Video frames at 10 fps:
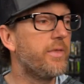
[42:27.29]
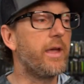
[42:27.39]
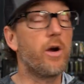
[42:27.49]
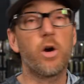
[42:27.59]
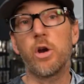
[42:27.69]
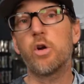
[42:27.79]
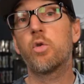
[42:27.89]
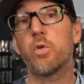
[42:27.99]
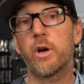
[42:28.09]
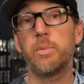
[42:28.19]
They are
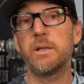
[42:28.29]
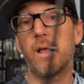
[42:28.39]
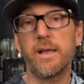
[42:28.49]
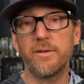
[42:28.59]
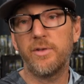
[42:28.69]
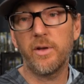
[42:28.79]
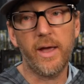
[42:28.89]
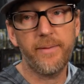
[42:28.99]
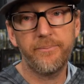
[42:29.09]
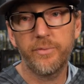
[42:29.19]
incredibly light, feel
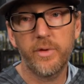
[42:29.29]
that.